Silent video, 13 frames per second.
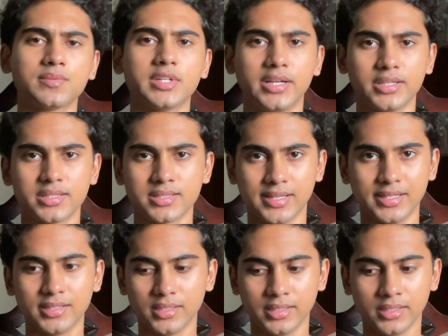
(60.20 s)
that I
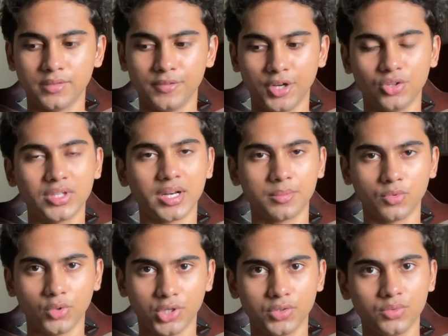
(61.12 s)
said in the video that I'm
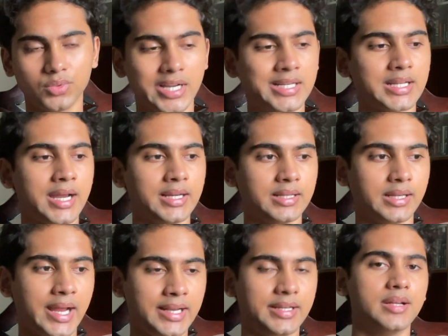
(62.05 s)
going to do that I
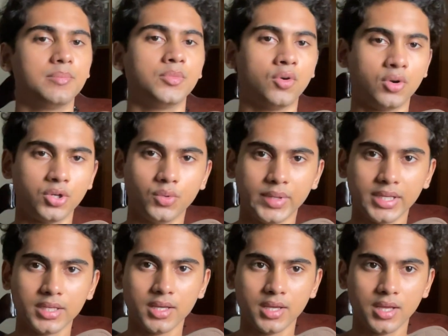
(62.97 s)
ended up not
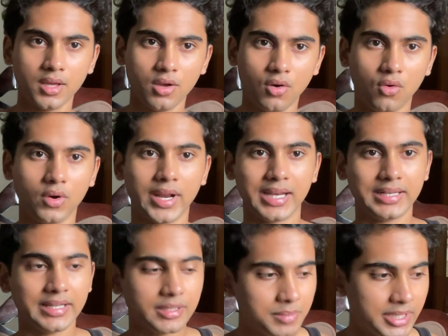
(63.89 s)
doing, or I
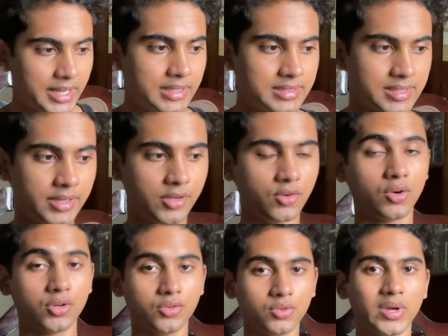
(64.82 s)
did but I decided
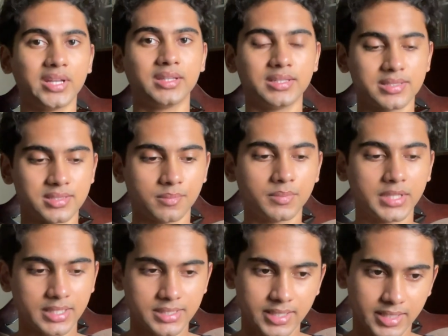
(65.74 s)
not to do, and there's some
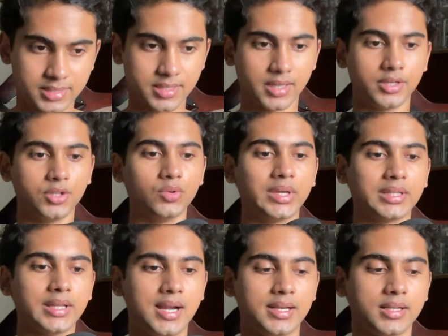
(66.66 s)
things that I started
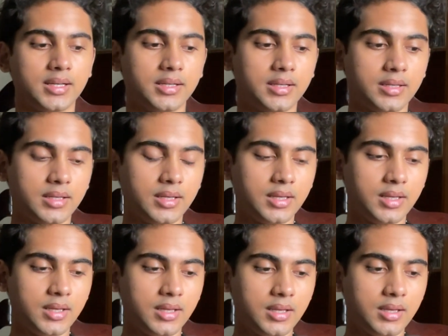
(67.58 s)
doing that
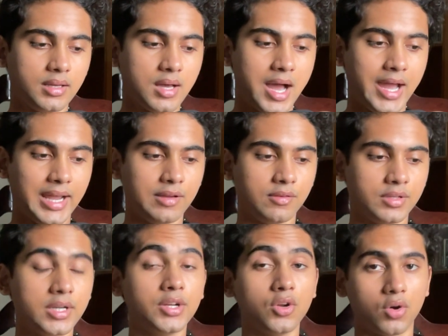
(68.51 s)
I
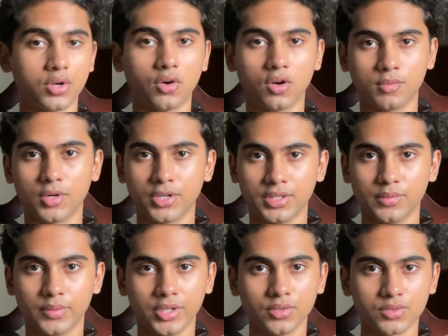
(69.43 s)
did not talk about in
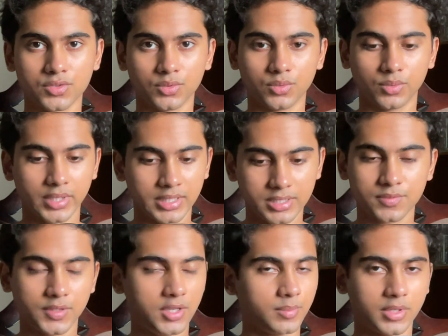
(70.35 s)
the video. So in
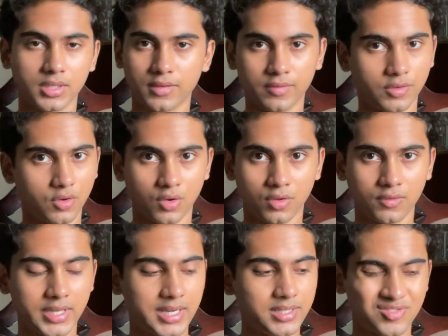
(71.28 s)
this video I'm going to cover all
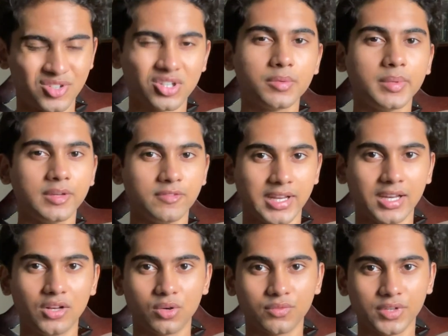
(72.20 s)
of that. It's not going to be a
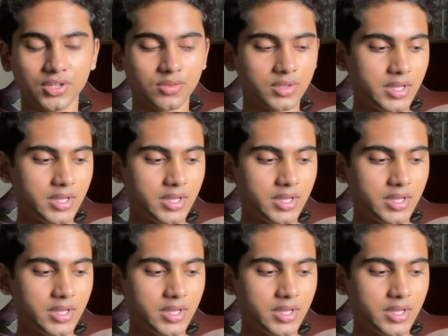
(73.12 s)
very long video.